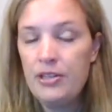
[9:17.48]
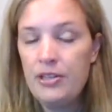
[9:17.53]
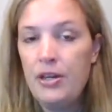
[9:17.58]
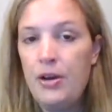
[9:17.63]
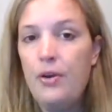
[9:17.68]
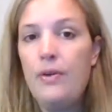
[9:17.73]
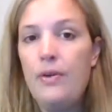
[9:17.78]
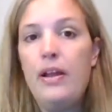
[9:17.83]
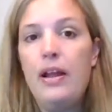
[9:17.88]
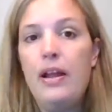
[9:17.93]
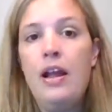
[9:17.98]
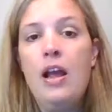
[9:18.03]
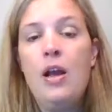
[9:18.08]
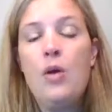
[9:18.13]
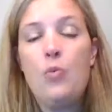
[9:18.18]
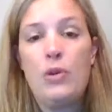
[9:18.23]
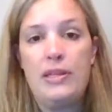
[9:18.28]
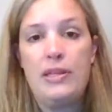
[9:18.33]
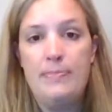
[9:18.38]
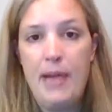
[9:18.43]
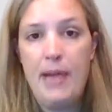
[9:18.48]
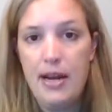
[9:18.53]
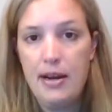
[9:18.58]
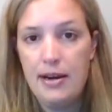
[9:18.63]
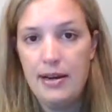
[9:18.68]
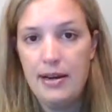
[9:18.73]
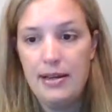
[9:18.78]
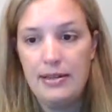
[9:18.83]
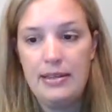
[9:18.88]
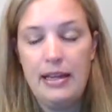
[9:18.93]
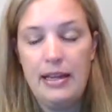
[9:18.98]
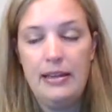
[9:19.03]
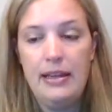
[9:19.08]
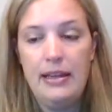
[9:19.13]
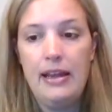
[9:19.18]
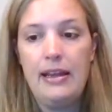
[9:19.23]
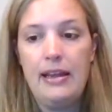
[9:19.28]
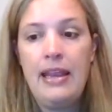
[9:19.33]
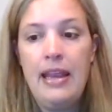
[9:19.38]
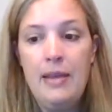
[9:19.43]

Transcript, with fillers: so what's better is that they